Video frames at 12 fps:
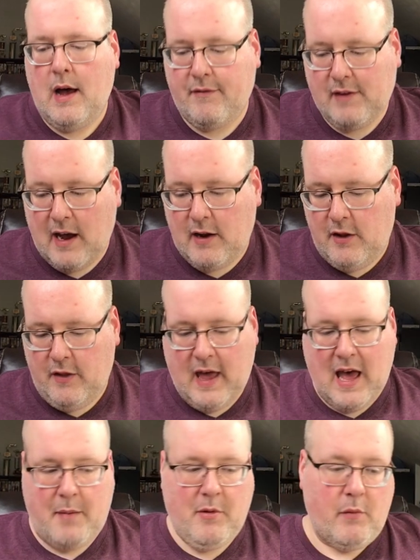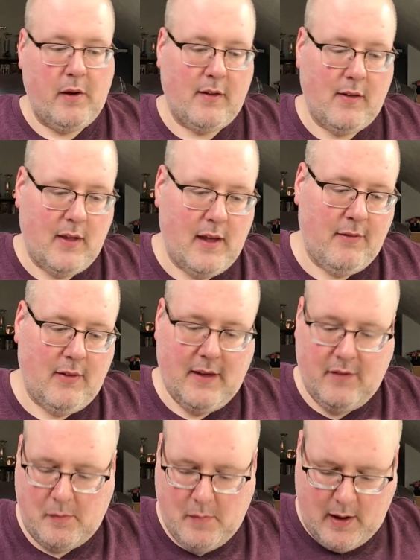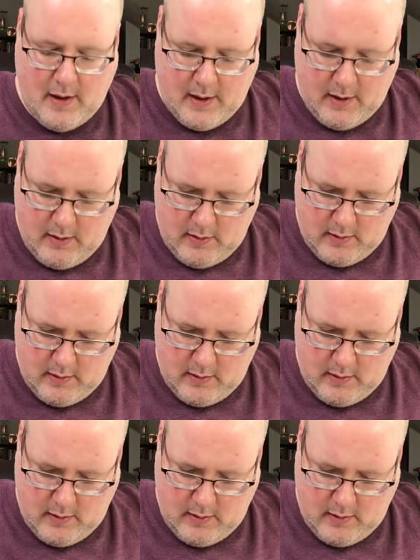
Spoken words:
I've gotten into the habit recently of leaving my